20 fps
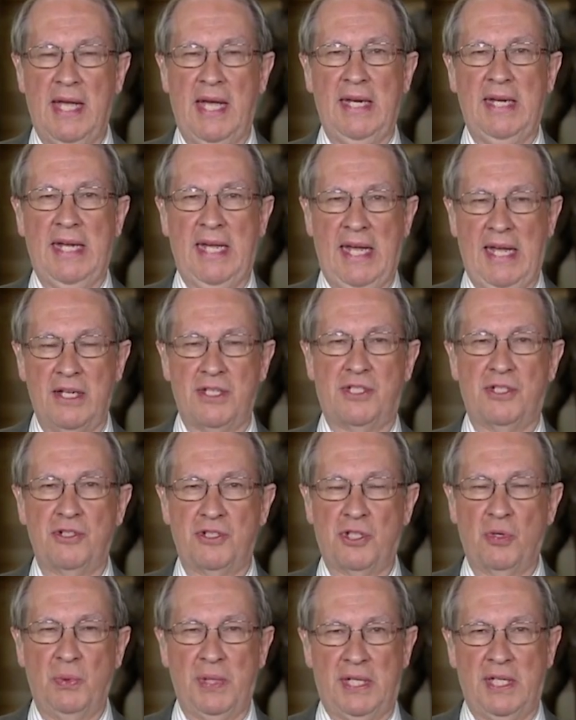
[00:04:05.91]
an answer
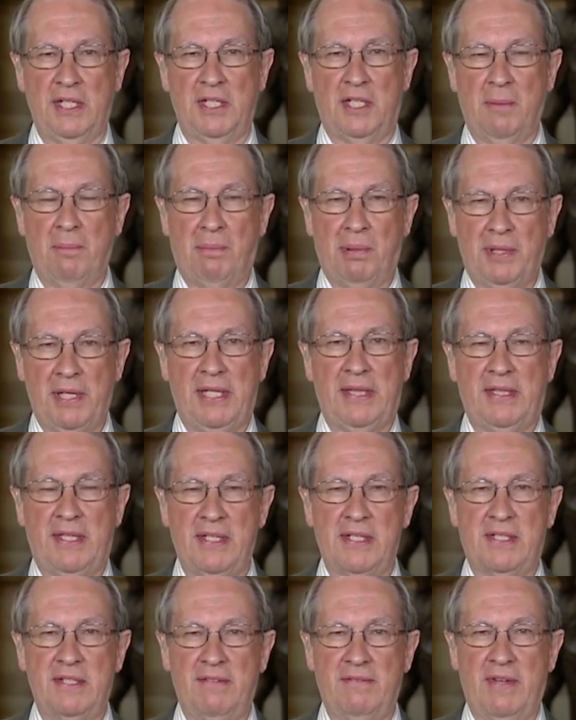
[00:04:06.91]
so we can complete okay.
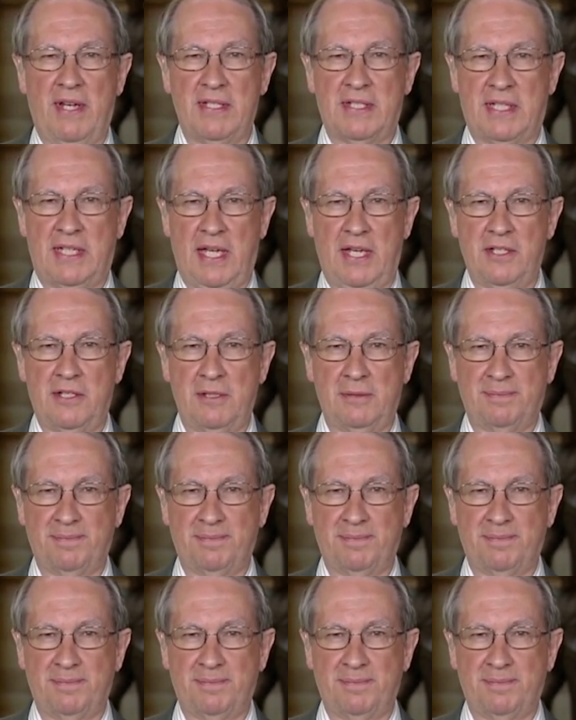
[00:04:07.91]
this investigation. Let, let, let,